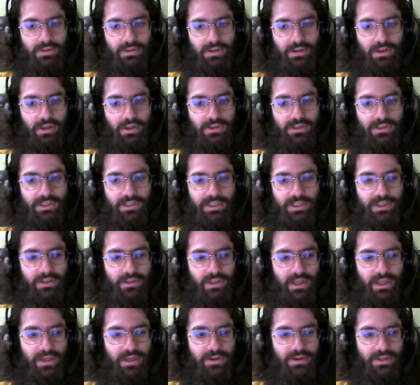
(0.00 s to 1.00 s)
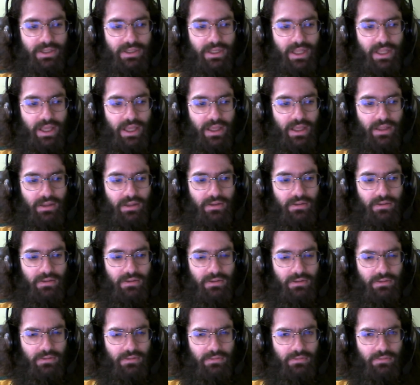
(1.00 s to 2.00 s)
I'll see you later today
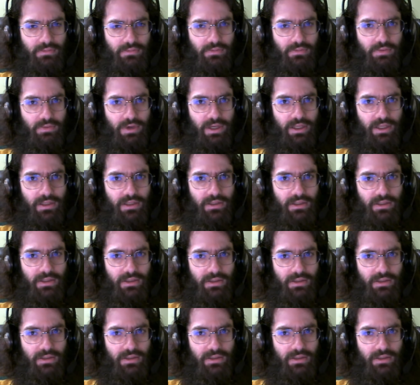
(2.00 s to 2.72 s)
What?